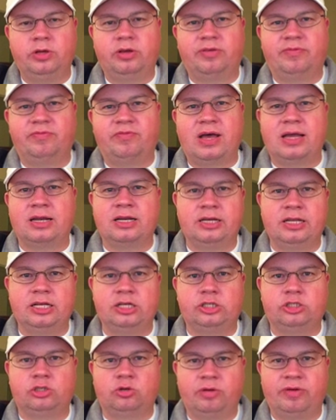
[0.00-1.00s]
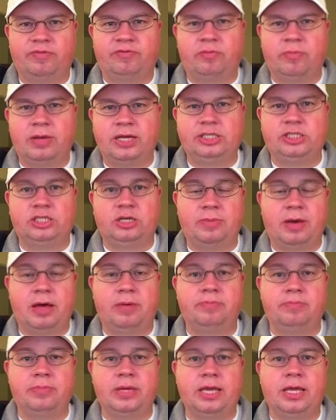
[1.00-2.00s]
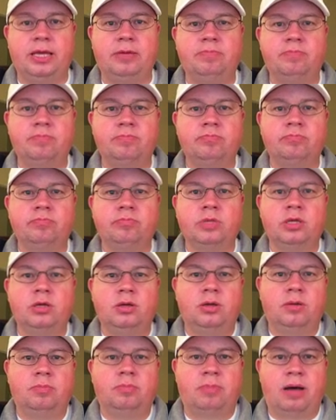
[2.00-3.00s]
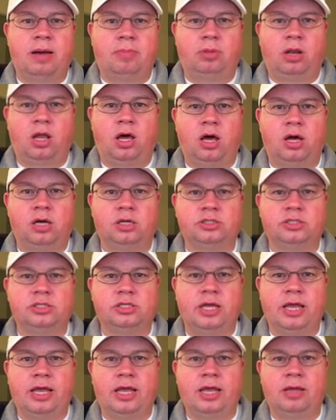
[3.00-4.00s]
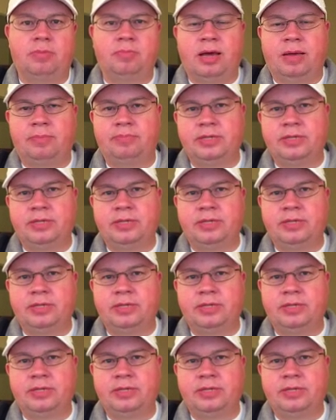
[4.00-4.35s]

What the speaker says: You can find additional information about me, my blogs, and my